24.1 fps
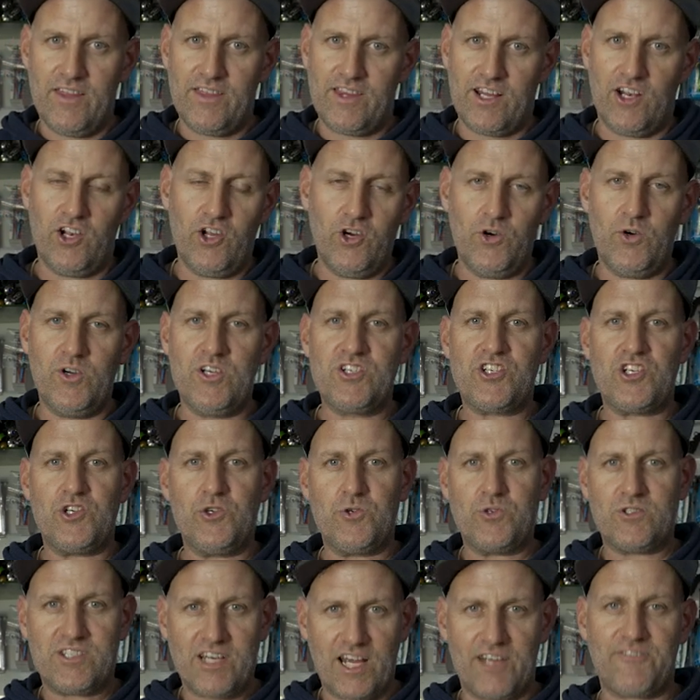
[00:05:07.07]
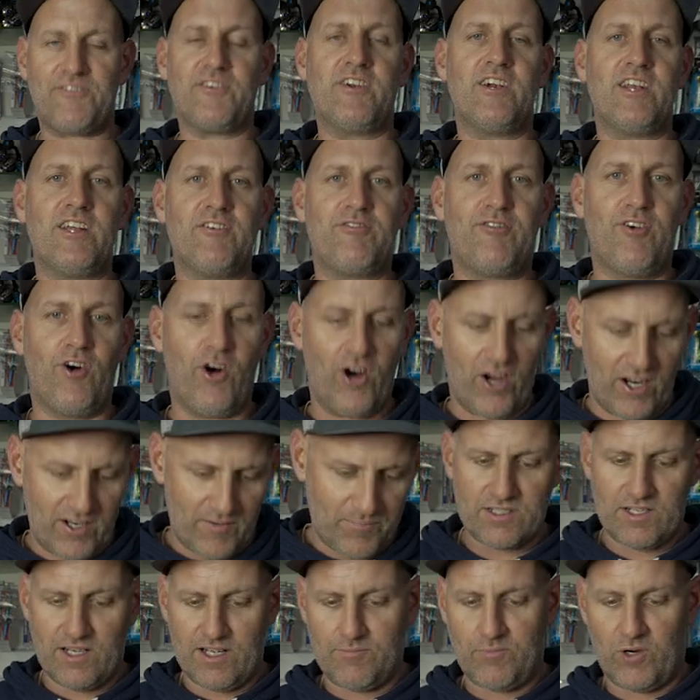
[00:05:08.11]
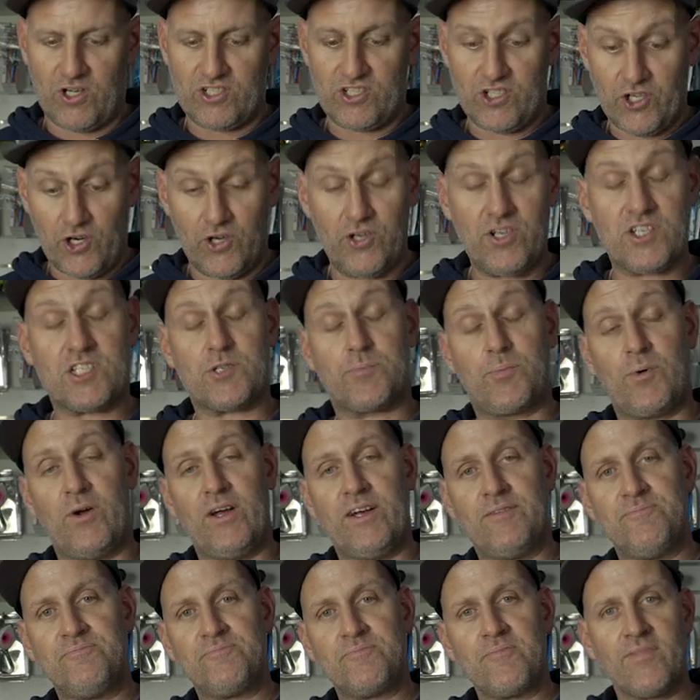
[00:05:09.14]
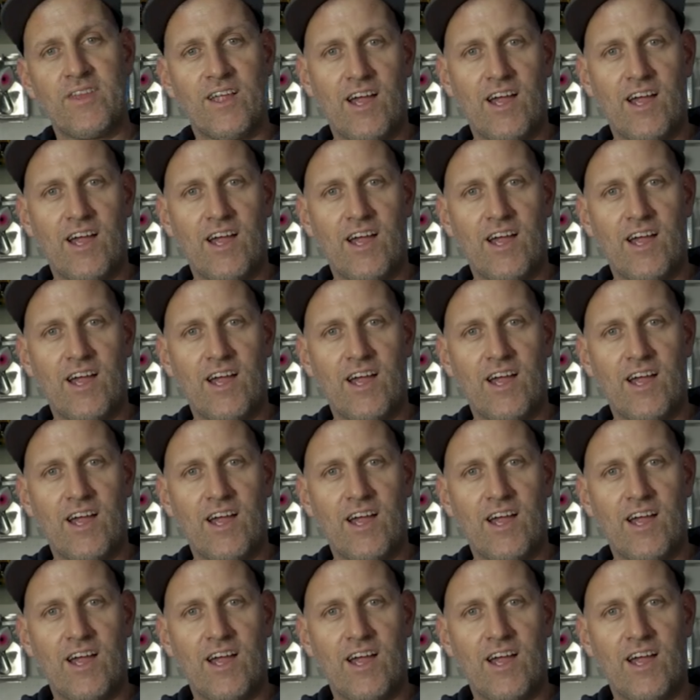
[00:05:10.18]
The lures you'll definitely find in my tuna spread